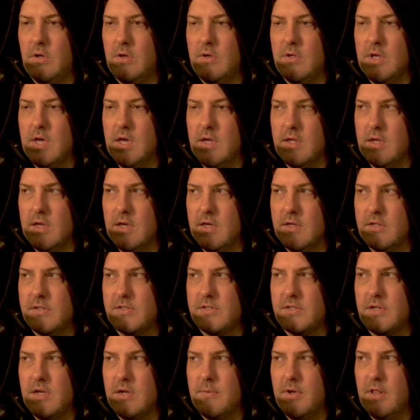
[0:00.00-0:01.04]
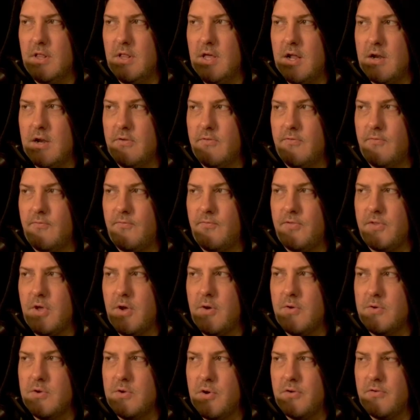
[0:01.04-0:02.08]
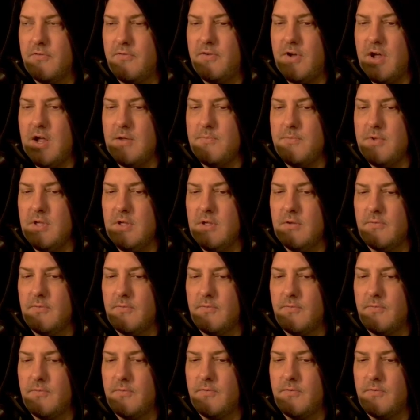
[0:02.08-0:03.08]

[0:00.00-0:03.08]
Oh yeah, it's a lot of, notify me?